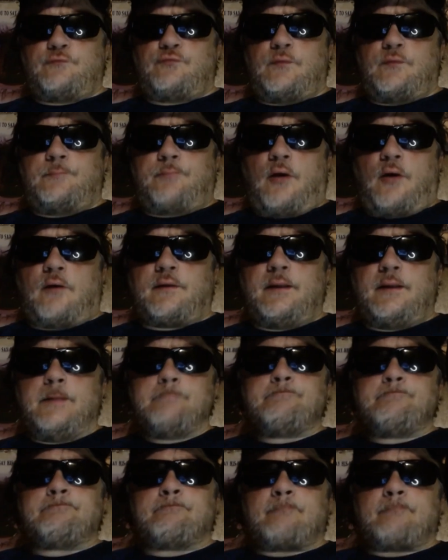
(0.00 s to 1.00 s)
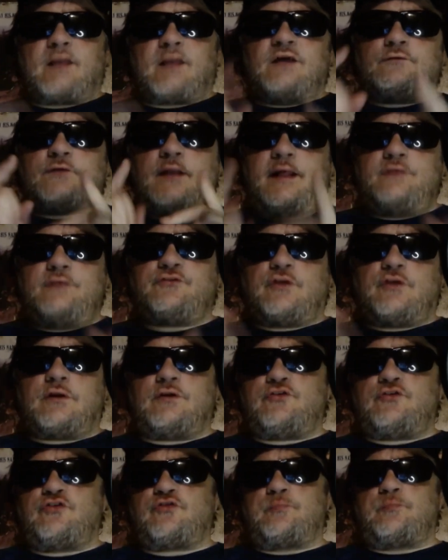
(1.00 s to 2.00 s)
Footbally. Today's going
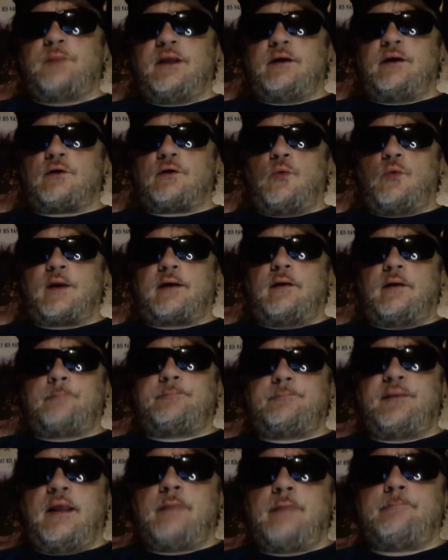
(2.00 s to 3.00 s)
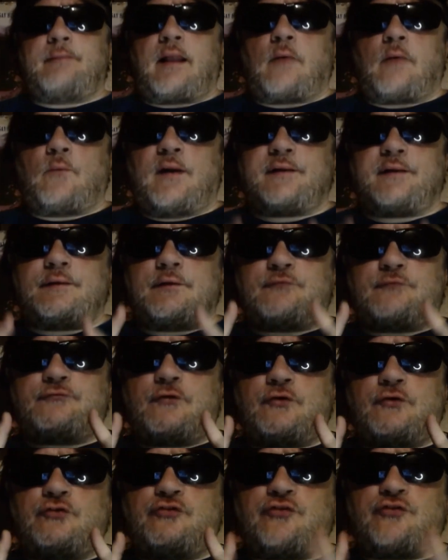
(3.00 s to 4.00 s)
to just be a quick update, but I wanted to
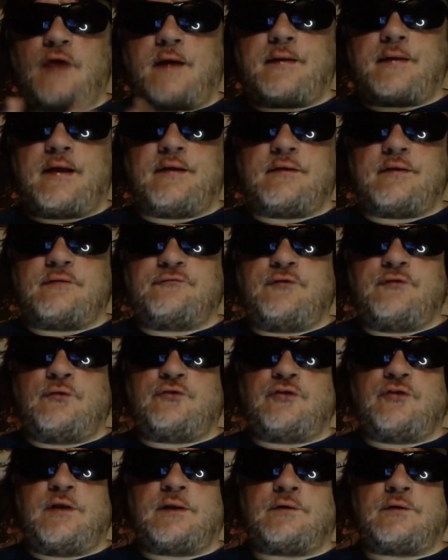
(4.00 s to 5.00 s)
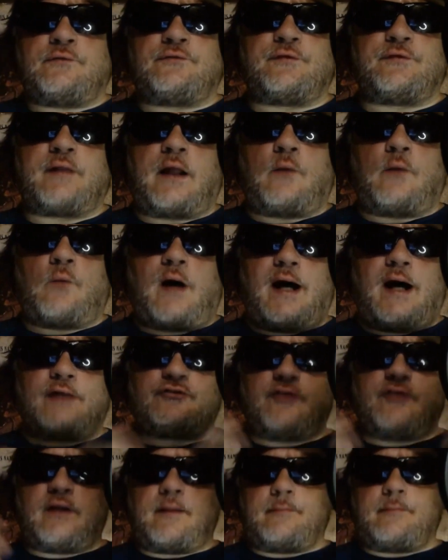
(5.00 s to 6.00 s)
first shout out a few channels that I
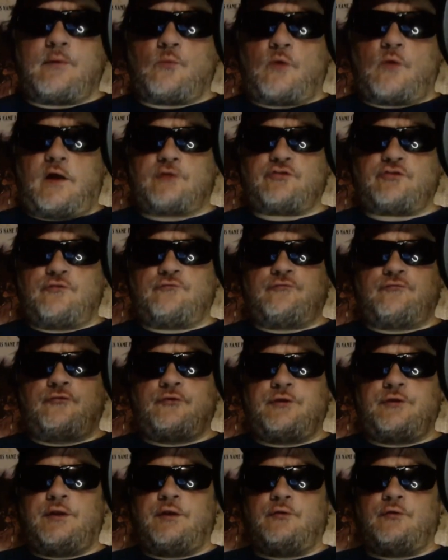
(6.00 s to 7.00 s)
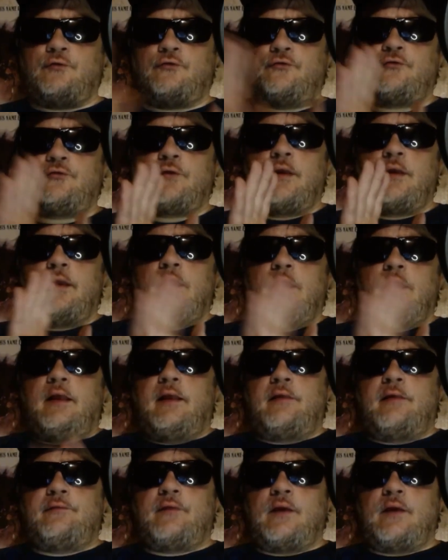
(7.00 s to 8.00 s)
watch, and I've been watching for years,
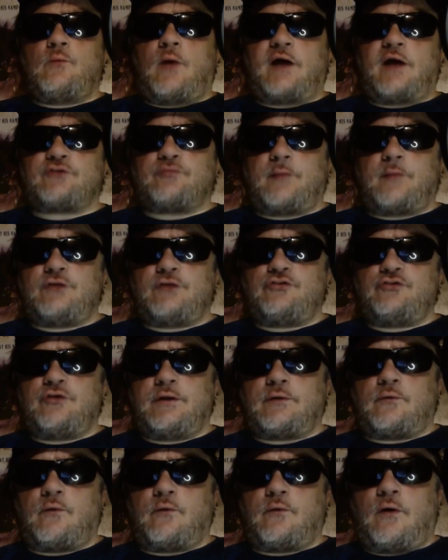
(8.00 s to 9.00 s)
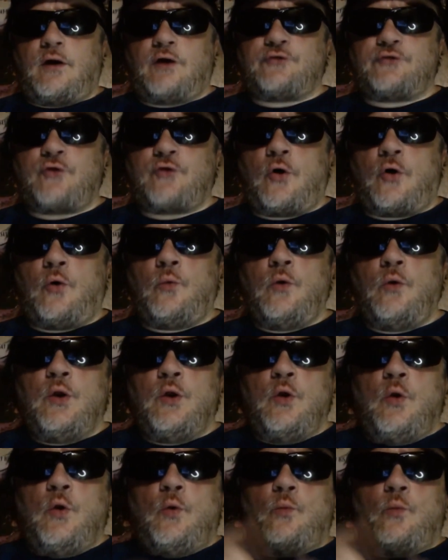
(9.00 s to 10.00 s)
and they watch my channel also.
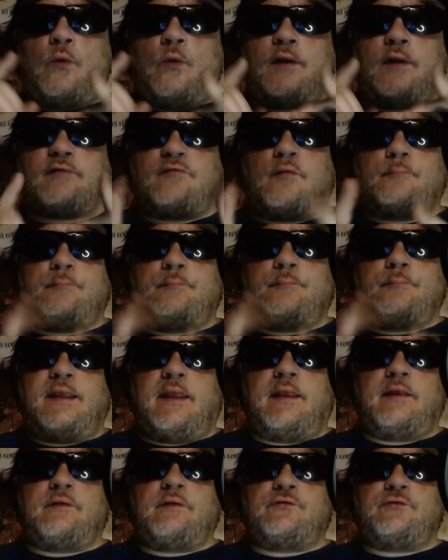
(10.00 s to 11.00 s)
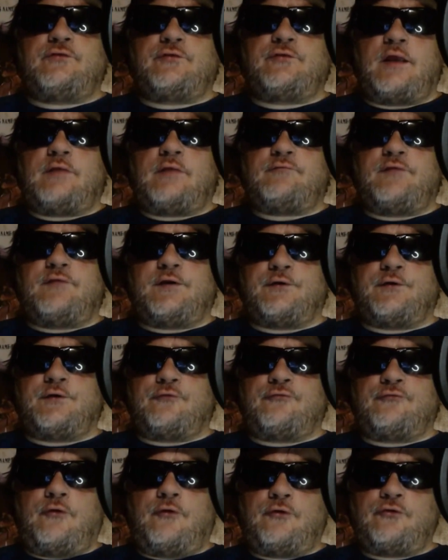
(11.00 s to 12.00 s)
One of them being Save Here
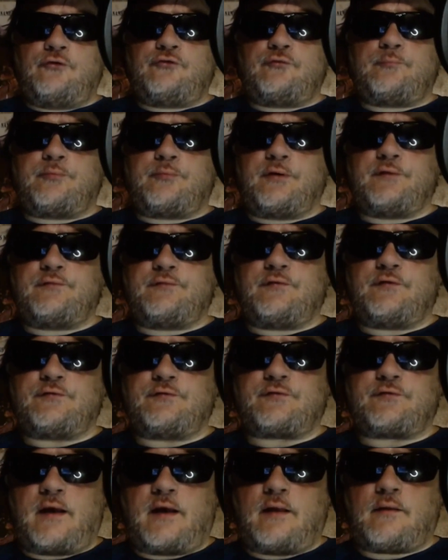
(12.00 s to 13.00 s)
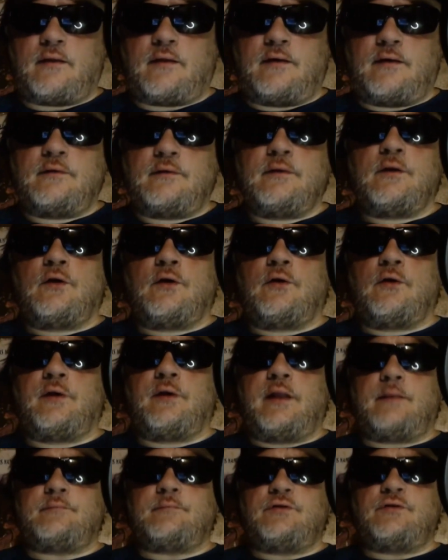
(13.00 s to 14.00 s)
First, Princess Ella. Her
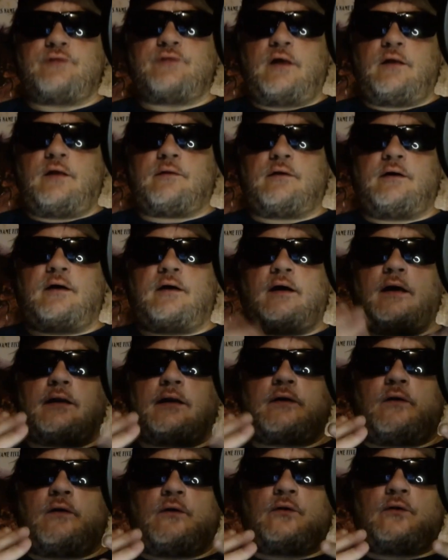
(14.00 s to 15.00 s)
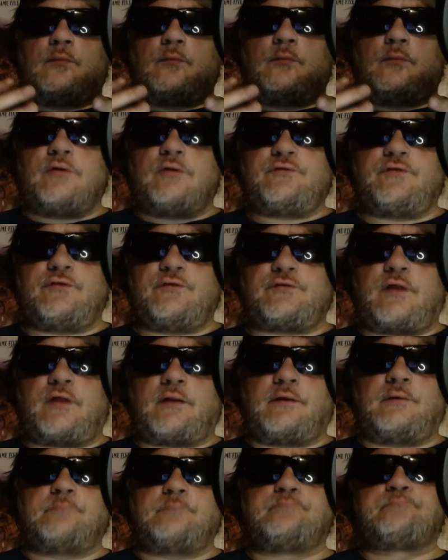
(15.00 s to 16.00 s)
name is Ella. I call her Princess
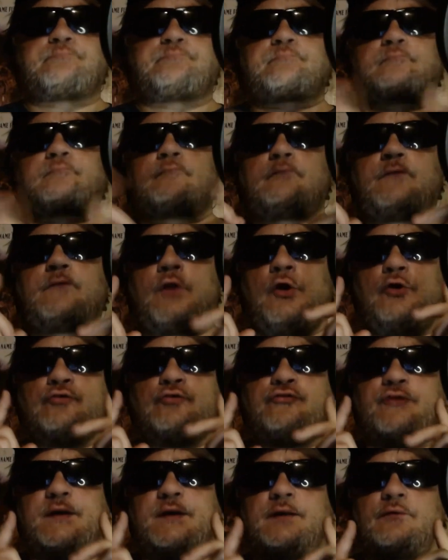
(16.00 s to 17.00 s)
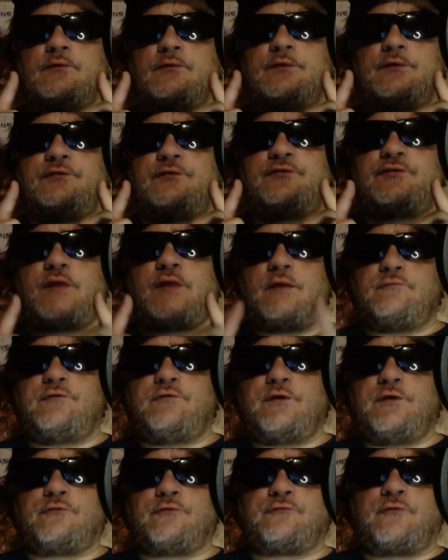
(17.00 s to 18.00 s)
Ella. Her channel is Save
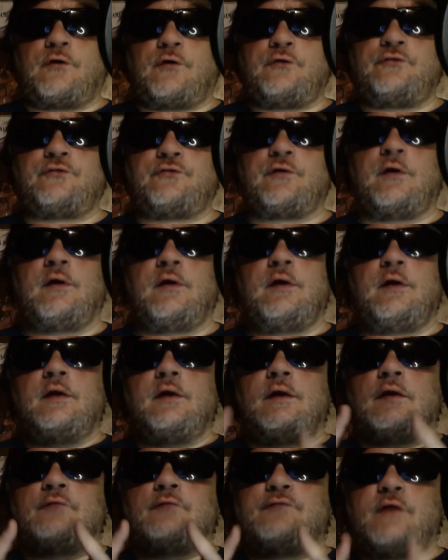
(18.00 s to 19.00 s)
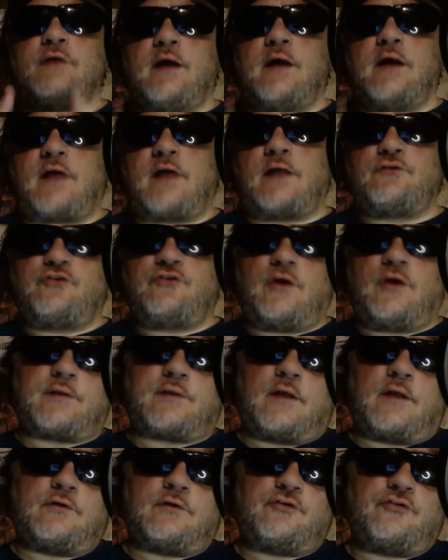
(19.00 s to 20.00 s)
Here First. If you have not checked
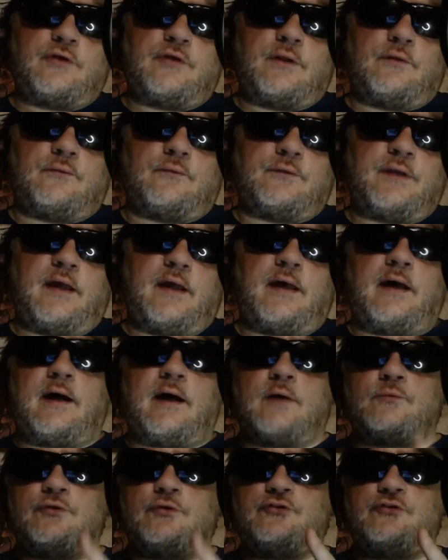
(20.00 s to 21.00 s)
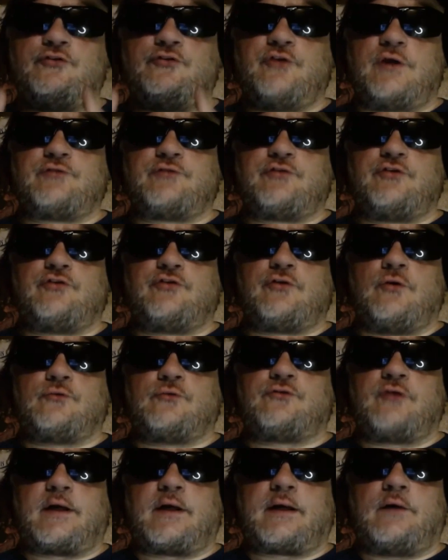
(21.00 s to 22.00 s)
out her channel yet, I would suggest that you go
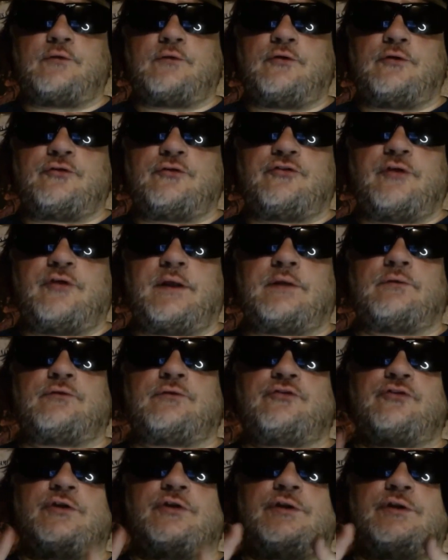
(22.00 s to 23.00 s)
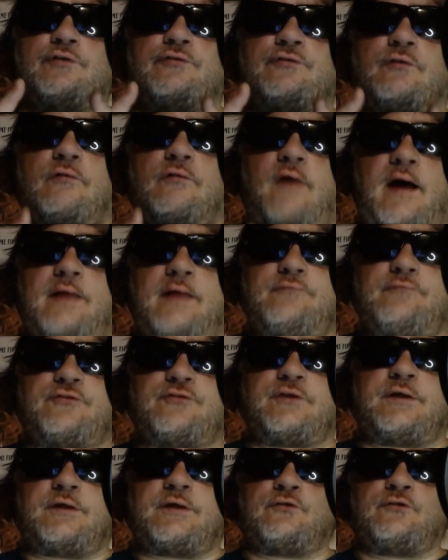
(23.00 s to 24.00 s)
check out her channel. She does live
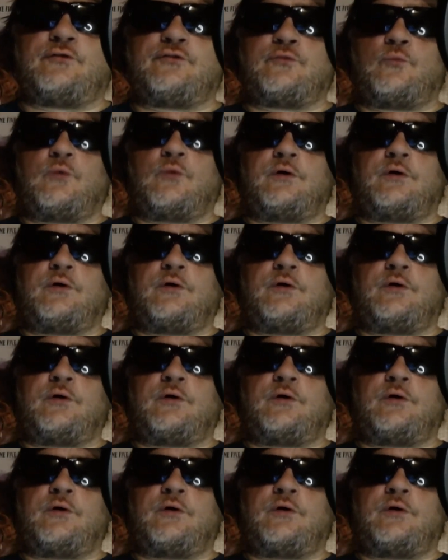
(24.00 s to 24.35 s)
sales